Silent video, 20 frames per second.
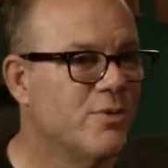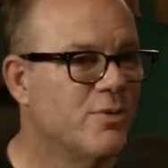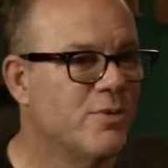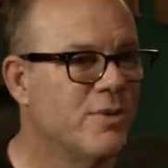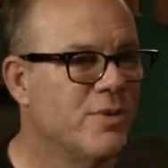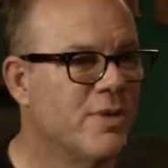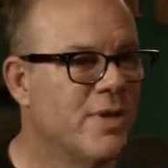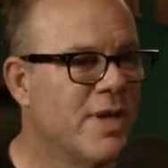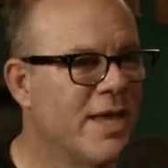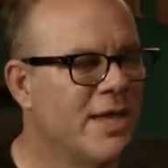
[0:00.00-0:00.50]
would.
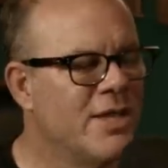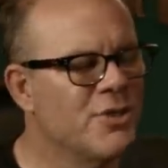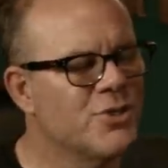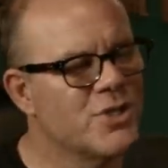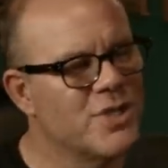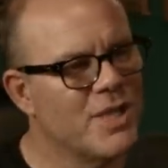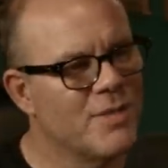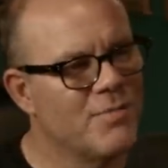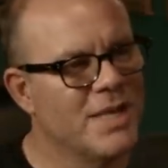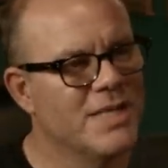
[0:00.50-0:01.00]
Oh. Each
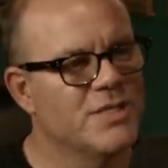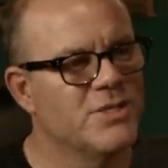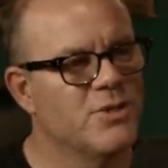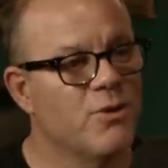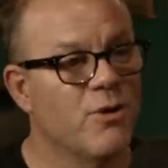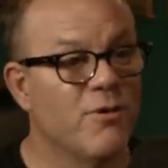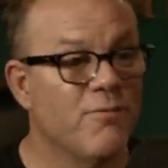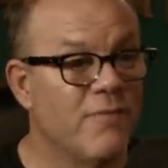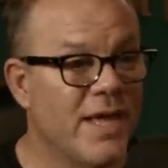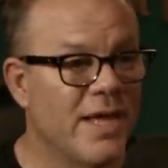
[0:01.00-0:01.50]
club has
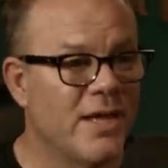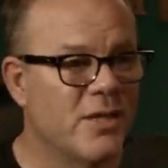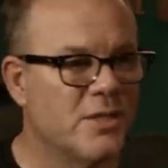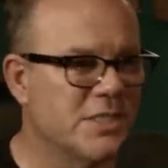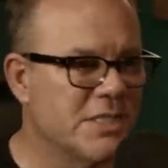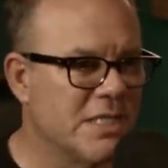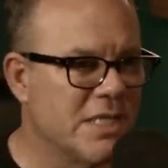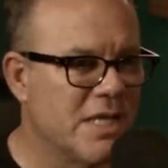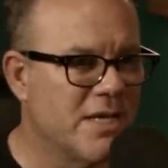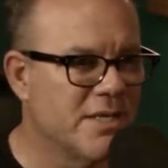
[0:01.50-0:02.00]
their
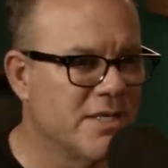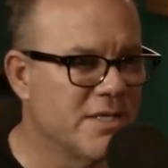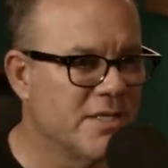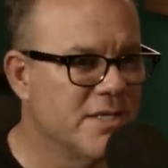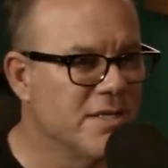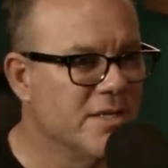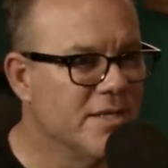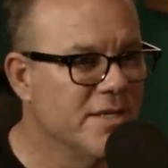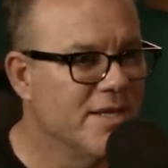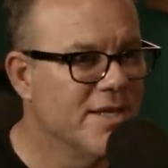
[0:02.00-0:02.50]
avails
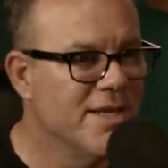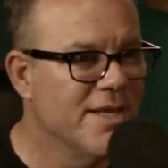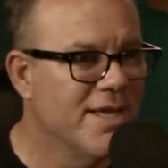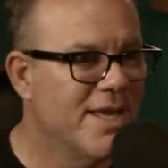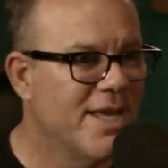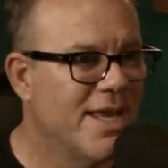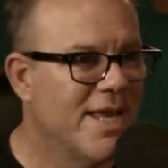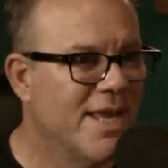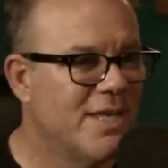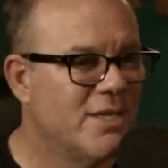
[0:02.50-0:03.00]
line
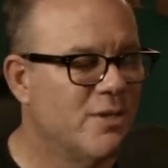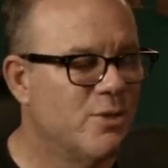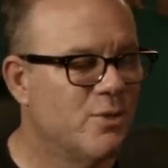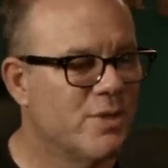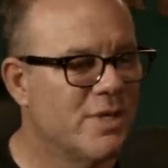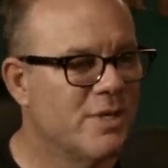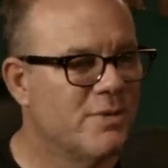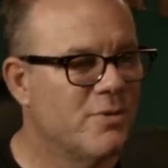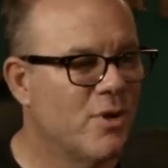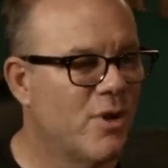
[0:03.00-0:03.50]
and
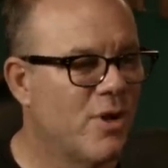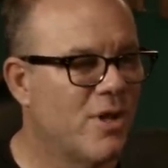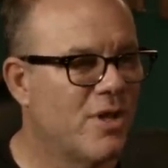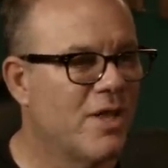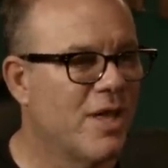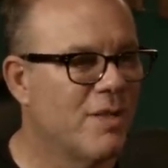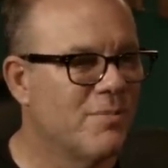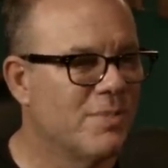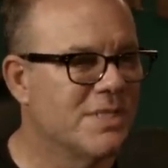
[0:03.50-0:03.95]
you call oh.